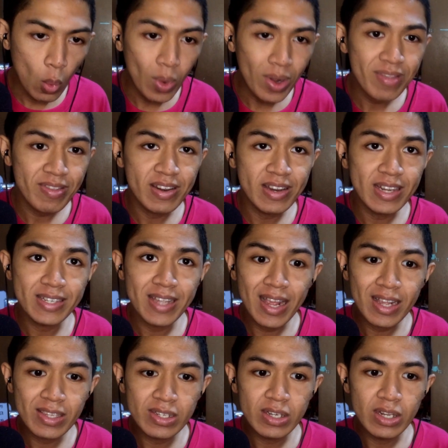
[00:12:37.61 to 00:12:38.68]
what is in the
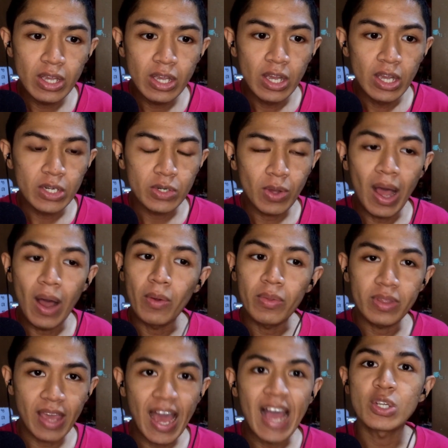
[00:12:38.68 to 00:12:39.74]
text to how
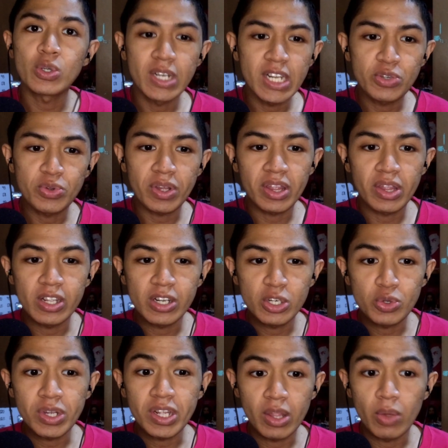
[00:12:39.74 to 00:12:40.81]
they actually
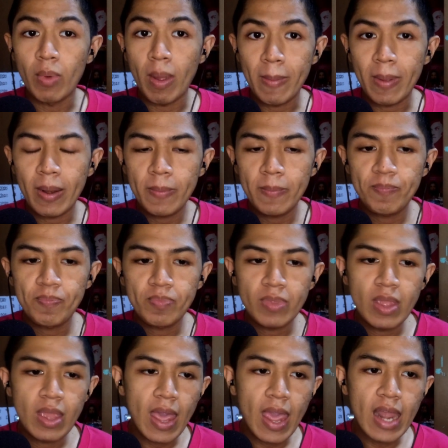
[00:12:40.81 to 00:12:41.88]
treat the women,
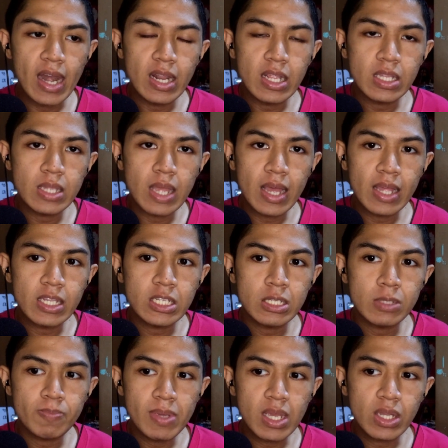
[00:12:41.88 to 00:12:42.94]
and it
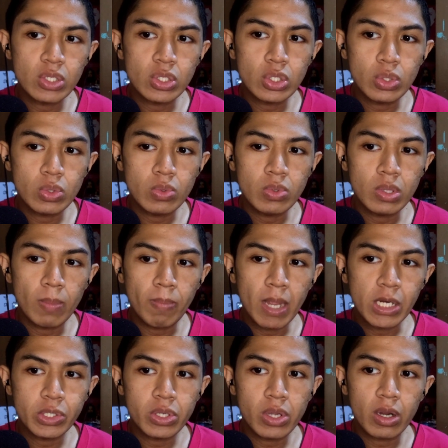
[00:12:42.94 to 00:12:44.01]
speaks to the
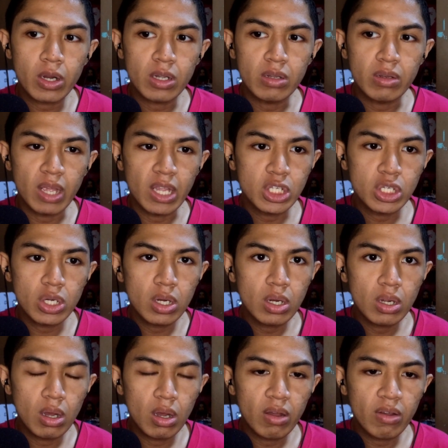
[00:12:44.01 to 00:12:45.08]
patriarchal
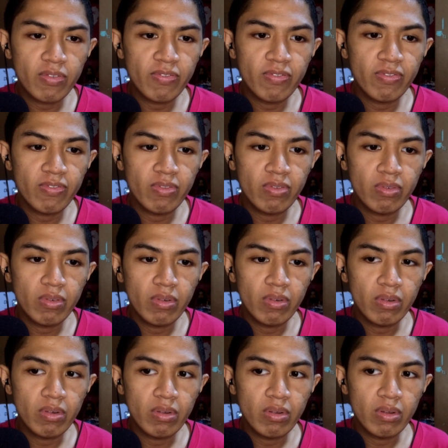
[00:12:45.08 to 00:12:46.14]
nature of
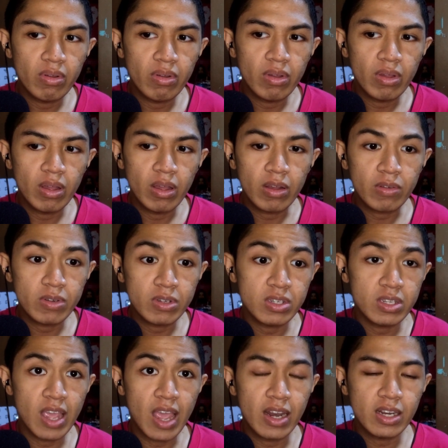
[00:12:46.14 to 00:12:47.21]

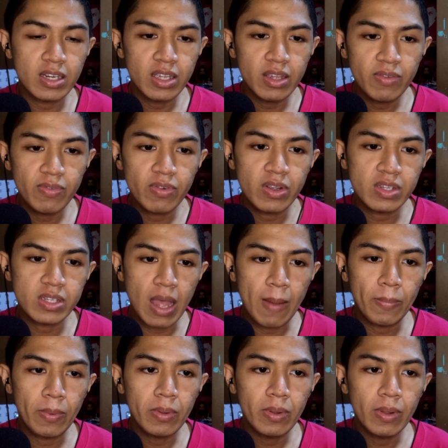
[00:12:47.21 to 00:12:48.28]
Christianity, for
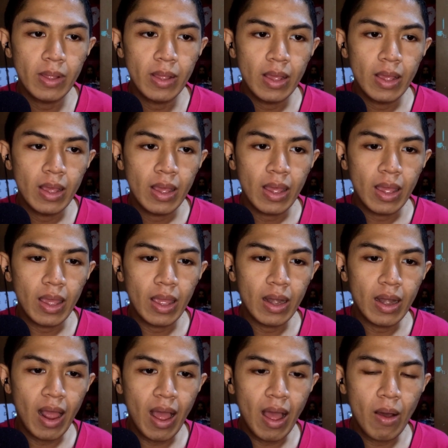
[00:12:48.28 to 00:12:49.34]
example,
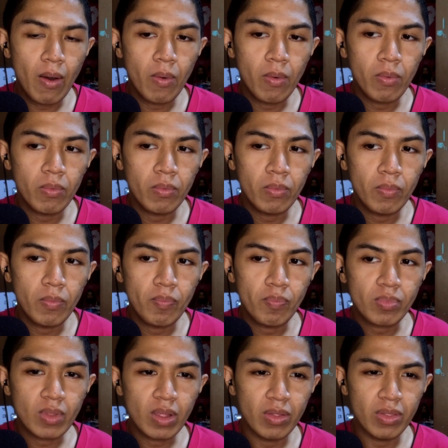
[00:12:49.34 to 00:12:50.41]
and how
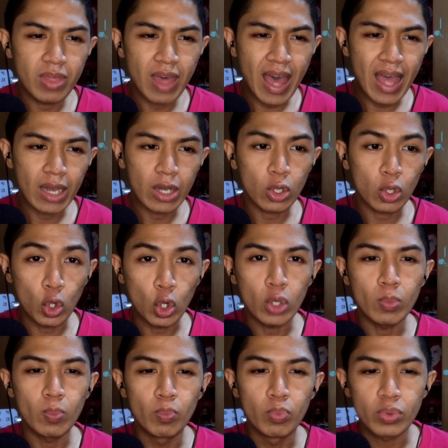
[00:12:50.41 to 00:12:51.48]
that
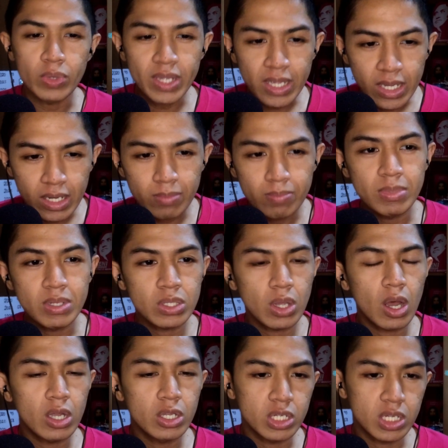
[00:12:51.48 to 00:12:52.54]
could breed
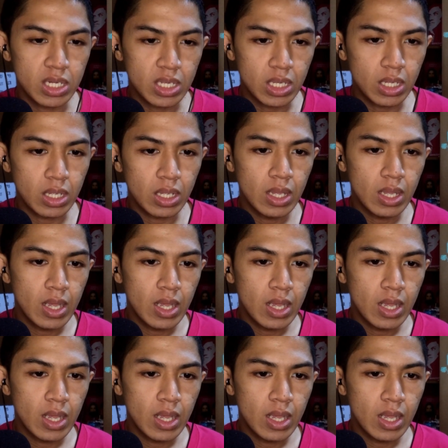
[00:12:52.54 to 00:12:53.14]
misogyny.